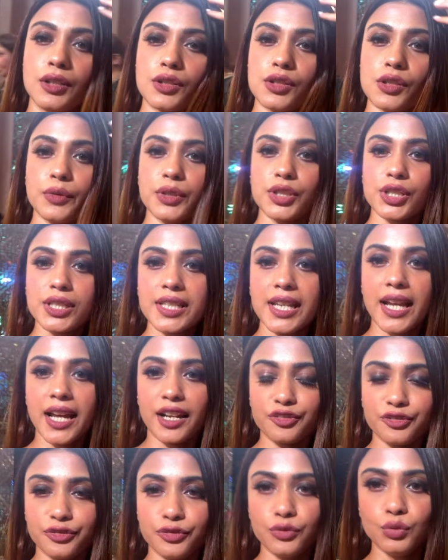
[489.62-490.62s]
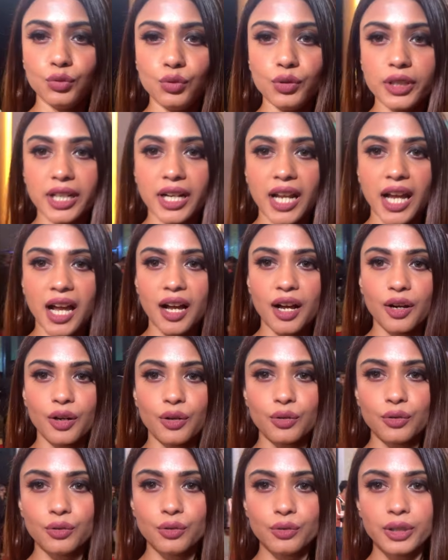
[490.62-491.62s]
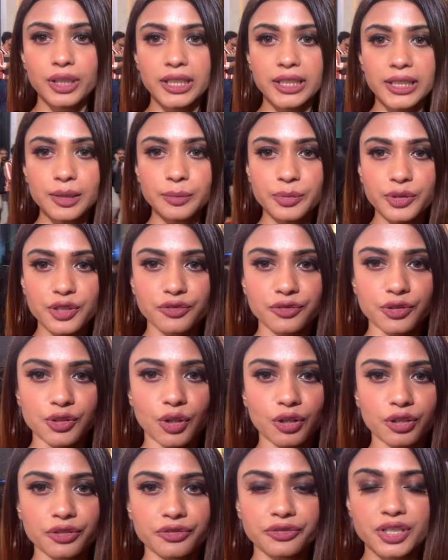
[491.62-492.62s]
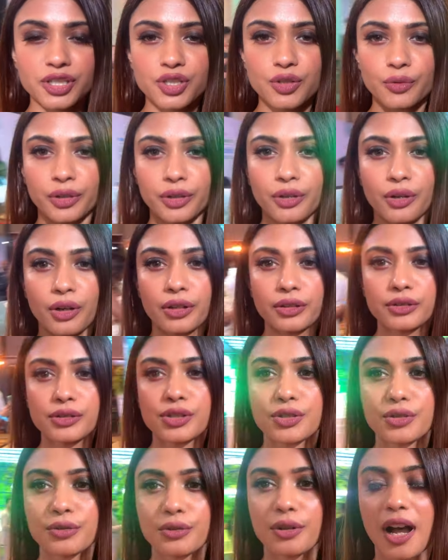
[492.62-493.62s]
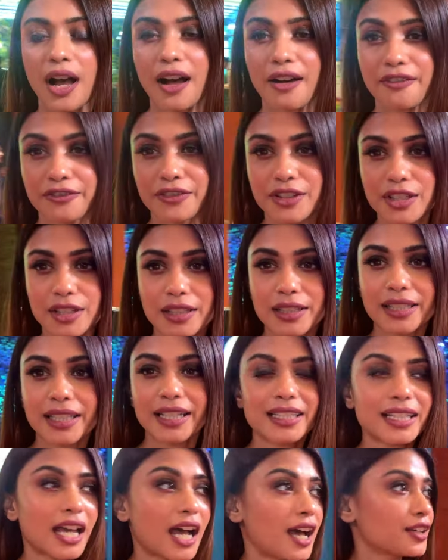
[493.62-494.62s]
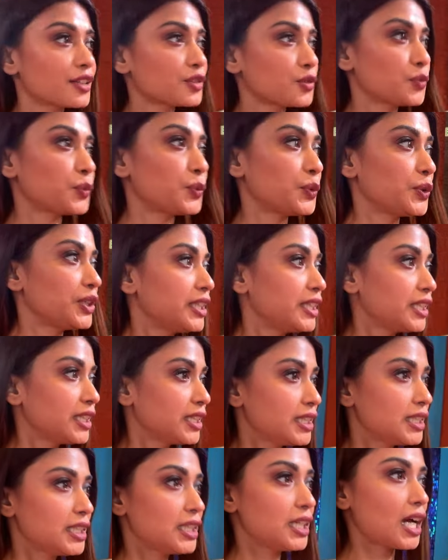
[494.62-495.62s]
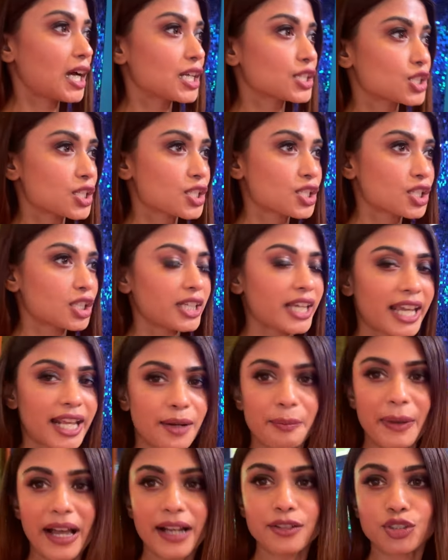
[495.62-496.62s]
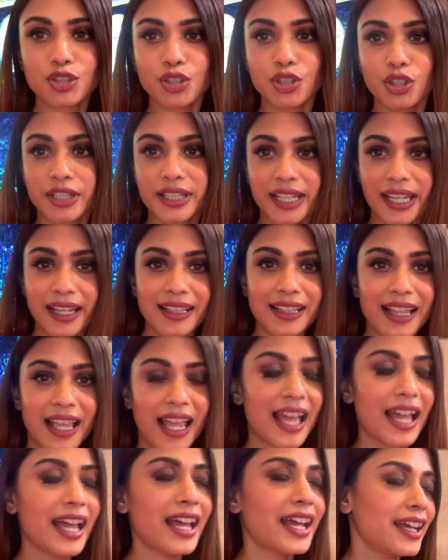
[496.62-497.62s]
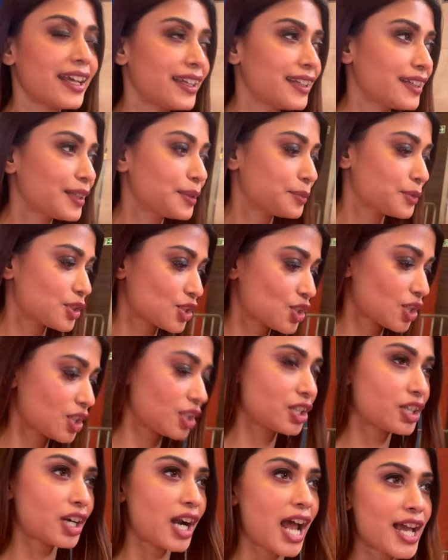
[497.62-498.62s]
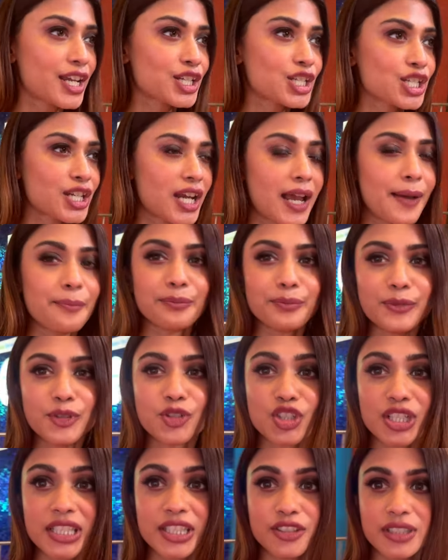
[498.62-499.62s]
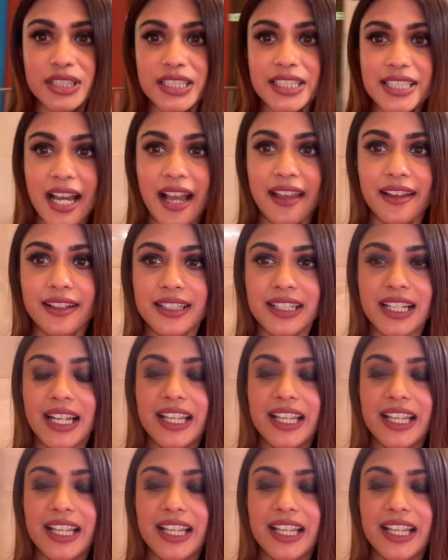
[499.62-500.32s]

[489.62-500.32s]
So we just had food. Now a little bit of photography is going on. So after we're done, we are just gonna head back to the hotel, and I'm just gonna crash. I'm really, really tired.